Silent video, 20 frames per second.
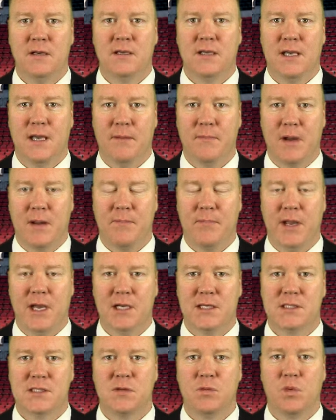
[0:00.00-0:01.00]
Get my
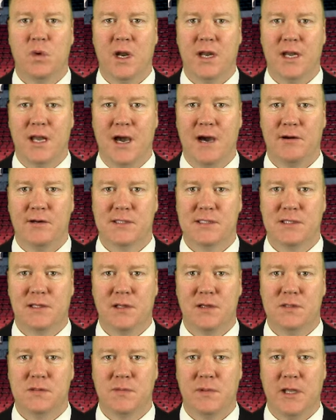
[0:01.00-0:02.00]
picks right now
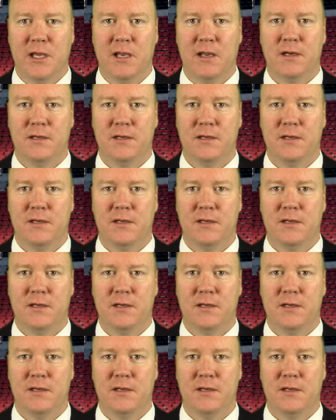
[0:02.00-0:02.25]
exclusively